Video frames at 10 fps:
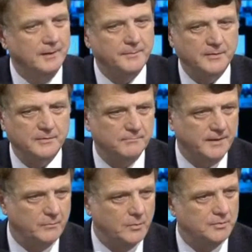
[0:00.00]
because
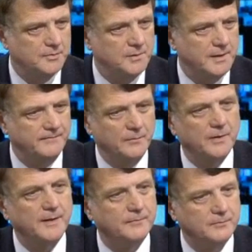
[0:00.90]
they walked away for
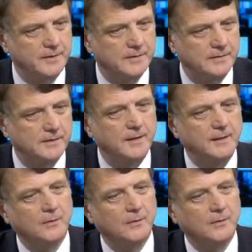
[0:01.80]
whatever reasons.